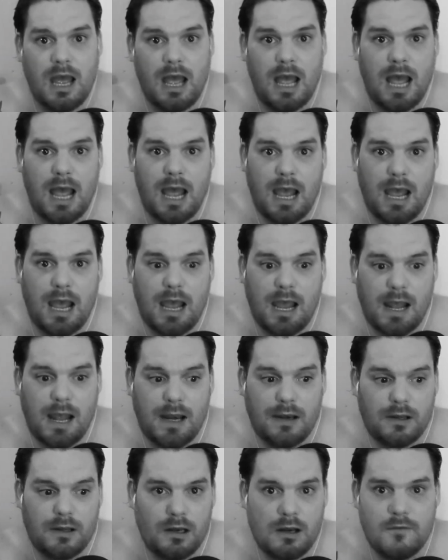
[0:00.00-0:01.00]

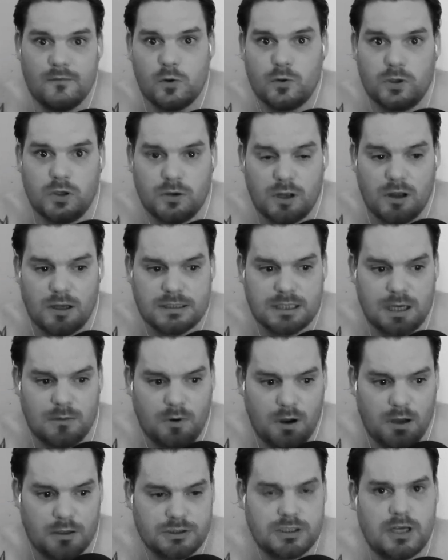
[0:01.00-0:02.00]
And love all you guys that
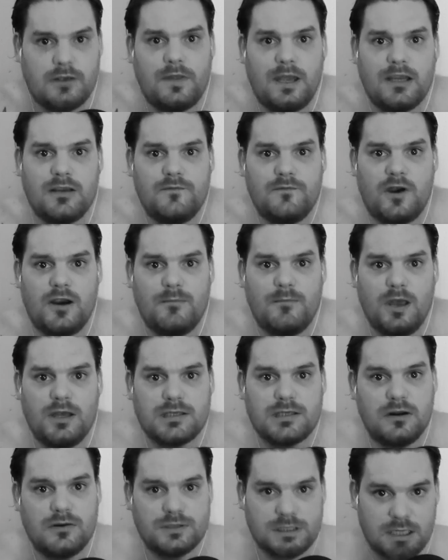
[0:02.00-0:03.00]
watch. So thank you very much.
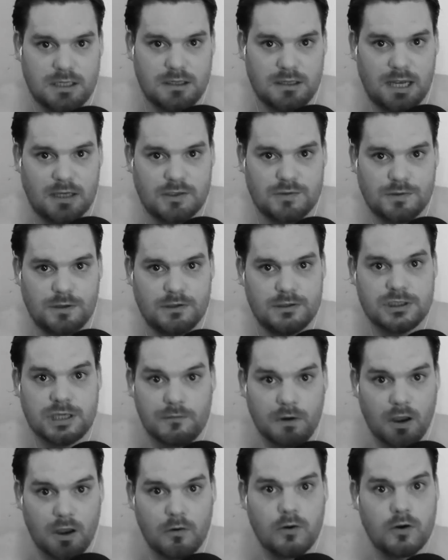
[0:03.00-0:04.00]
And I'll see you in the next one. Cheerio.